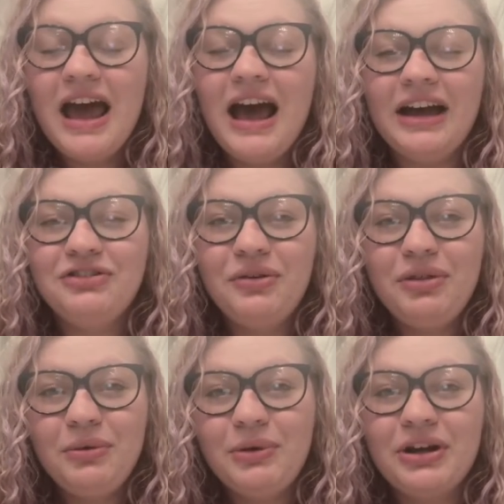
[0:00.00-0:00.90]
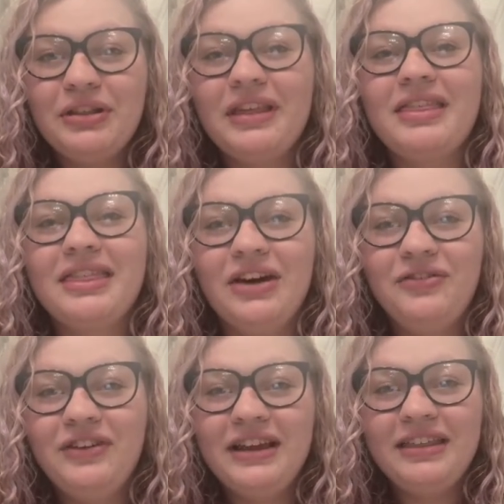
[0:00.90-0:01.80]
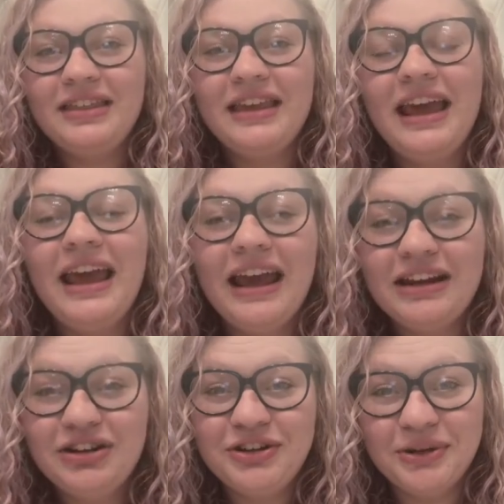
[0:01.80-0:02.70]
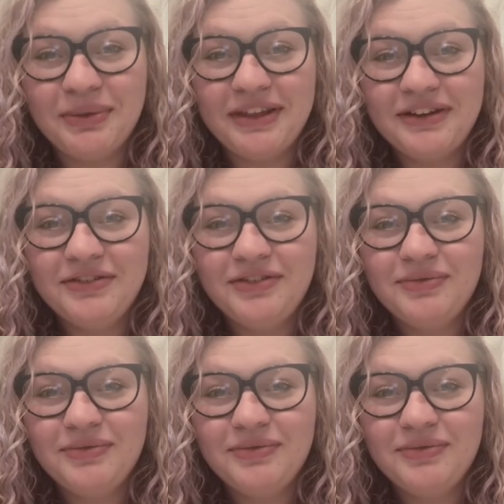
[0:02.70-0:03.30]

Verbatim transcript: I chose the words selfless and inclusive.